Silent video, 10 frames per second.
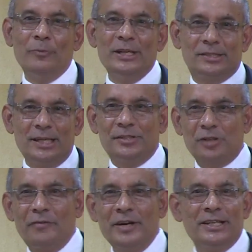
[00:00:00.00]
we see
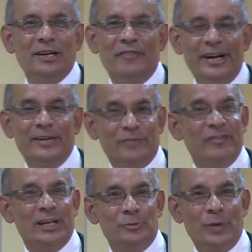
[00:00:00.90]
sovereignty in a very
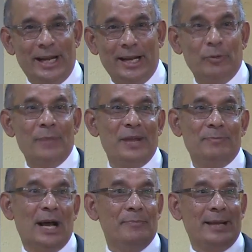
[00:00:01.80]
vivid way when
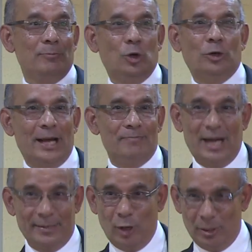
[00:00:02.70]
people are being blown up
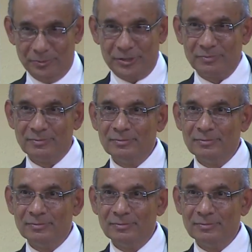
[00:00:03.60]
by bombs.